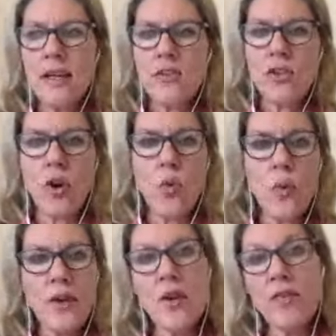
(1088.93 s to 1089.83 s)
And so
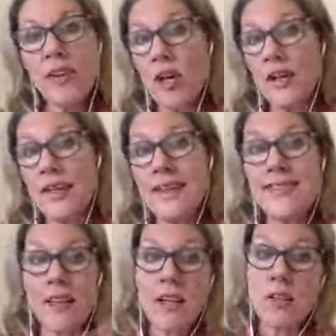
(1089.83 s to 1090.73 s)
when you have a lot of
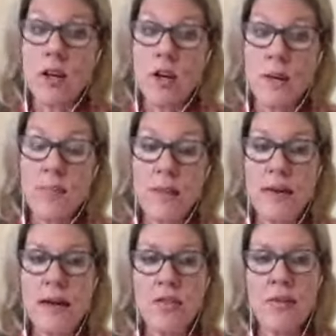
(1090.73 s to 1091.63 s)
yeast, it can clog up that
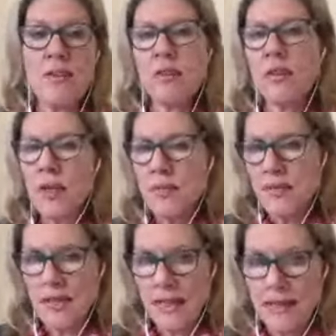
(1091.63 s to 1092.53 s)
pathway. So sometimes
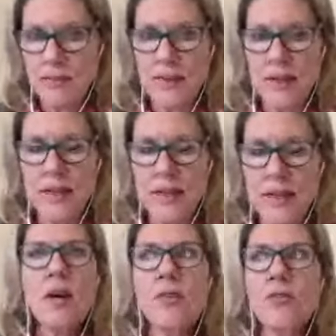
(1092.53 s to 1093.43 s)
it takes a bit
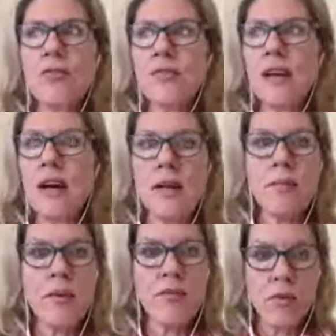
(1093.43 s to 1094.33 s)
of
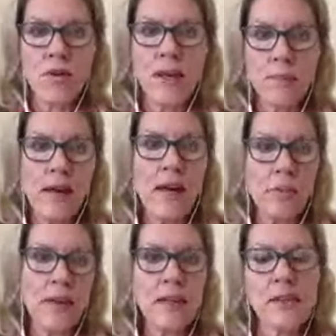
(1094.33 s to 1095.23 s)
time before that
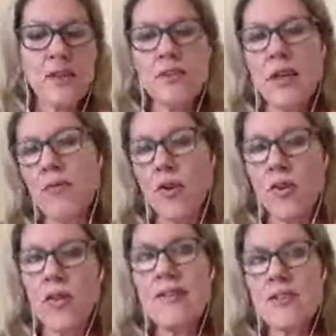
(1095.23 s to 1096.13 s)
pathway clears up for
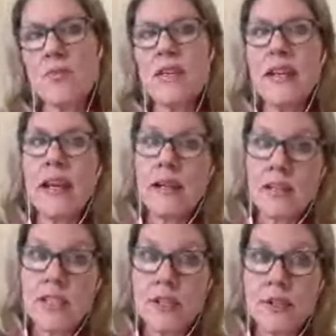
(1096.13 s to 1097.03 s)
the histamine to get
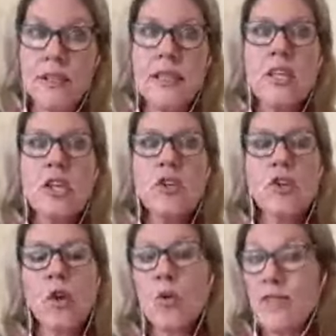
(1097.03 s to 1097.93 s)
cleared.
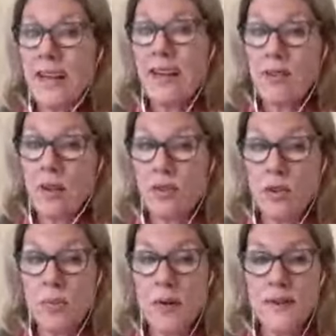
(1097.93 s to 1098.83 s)
So that is also
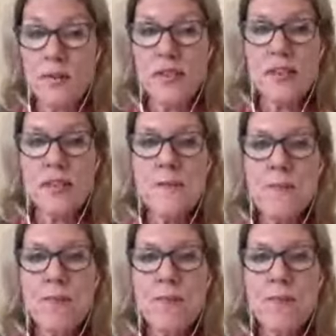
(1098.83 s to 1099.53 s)
a possibility.